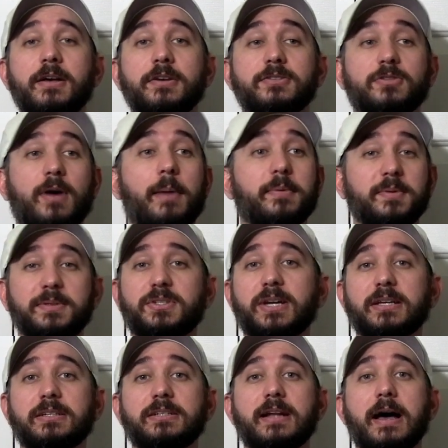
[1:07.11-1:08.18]
So I'm gonna be
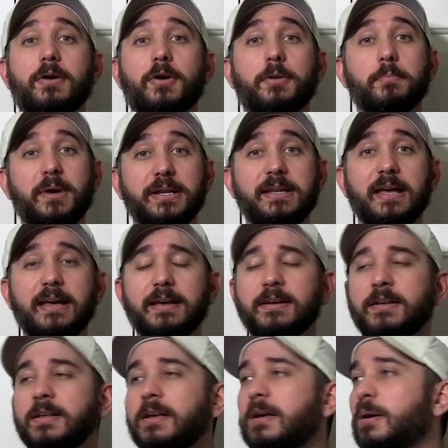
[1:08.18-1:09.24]
checking it out on Monday.
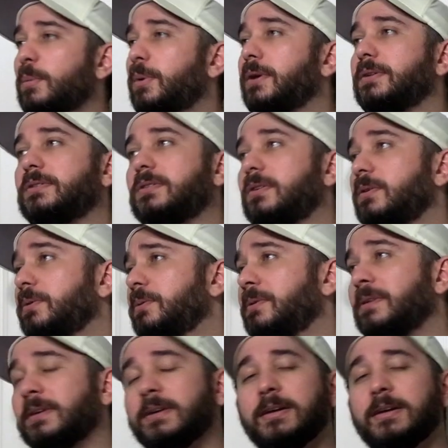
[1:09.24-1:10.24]
But dude,